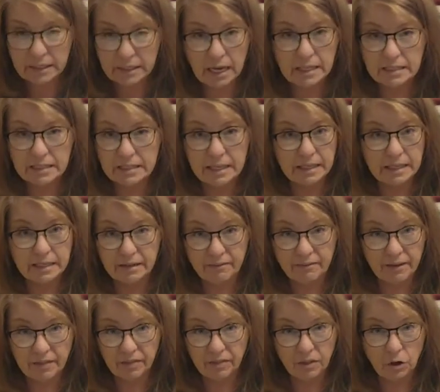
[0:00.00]
set an
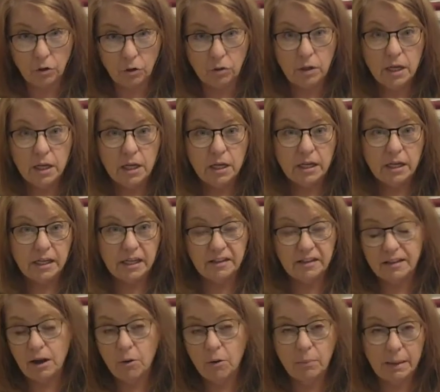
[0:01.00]
event though. And I
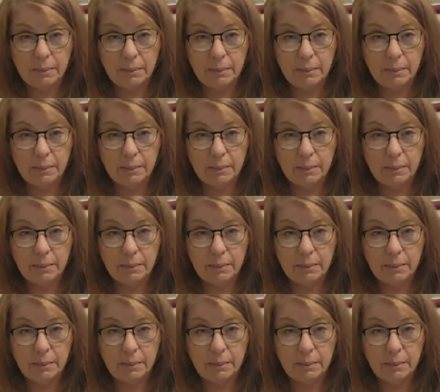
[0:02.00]
thought, well, maybe it was